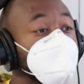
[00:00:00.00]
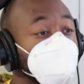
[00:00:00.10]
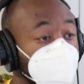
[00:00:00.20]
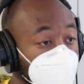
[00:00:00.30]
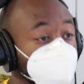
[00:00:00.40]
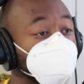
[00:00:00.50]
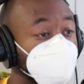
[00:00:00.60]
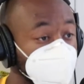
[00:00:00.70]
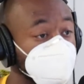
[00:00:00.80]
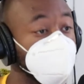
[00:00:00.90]
the culture
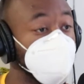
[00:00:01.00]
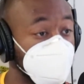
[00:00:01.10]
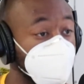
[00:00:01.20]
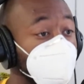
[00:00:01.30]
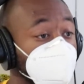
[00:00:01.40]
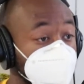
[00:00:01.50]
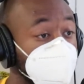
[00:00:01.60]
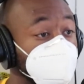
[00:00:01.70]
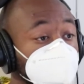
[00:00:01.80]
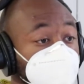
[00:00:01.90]
vultures are being called
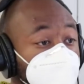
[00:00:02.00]
out.